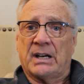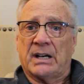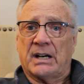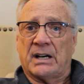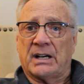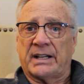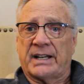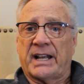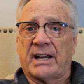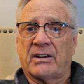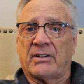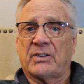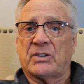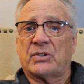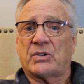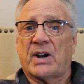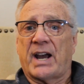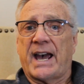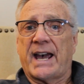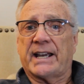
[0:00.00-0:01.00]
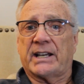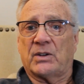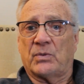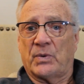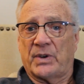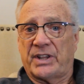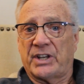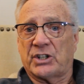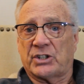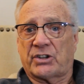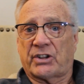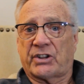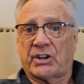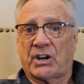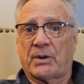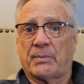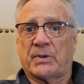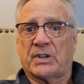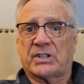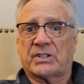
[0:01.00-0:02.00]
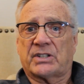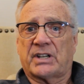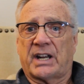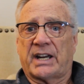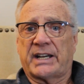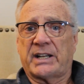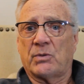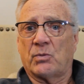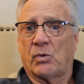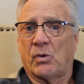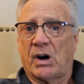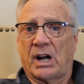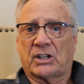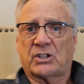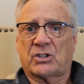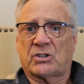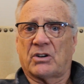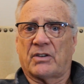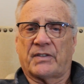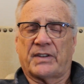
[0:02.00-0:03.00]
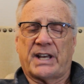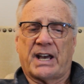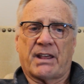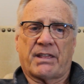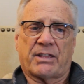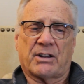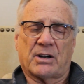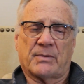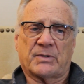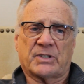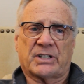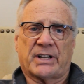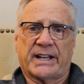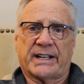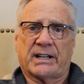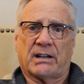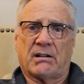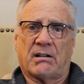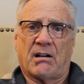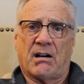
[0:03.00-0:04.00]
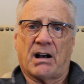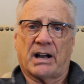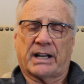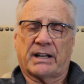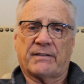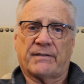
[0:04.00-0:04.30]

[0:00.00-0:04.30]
on Enter the Dragon with his thermos, and he watched over that thermos like a hawk.